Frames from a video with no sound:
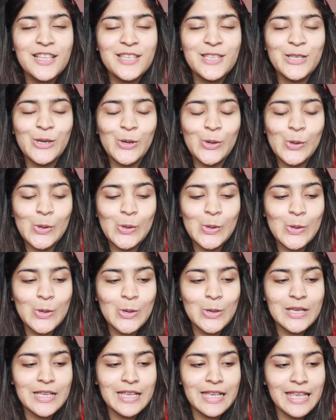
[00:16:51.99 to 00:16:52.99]

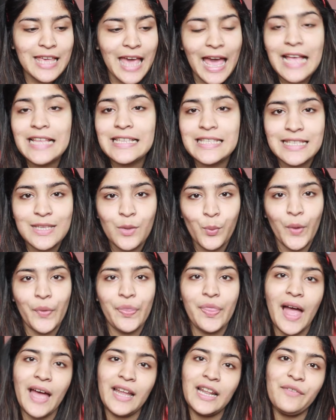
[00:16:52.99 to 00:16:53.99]
So yes,
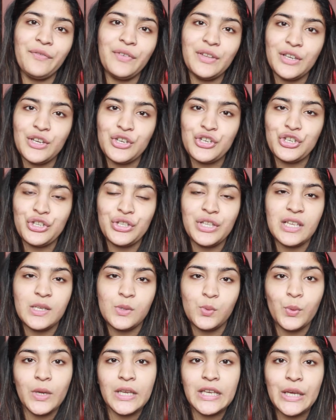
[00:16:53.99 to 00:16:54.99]
with that I finish
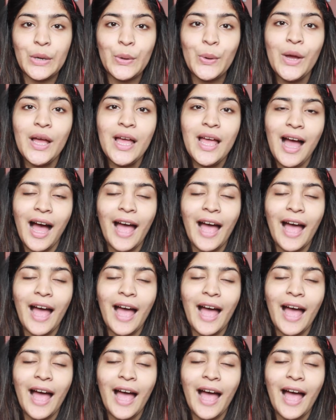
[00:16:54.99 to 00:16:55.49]
this video.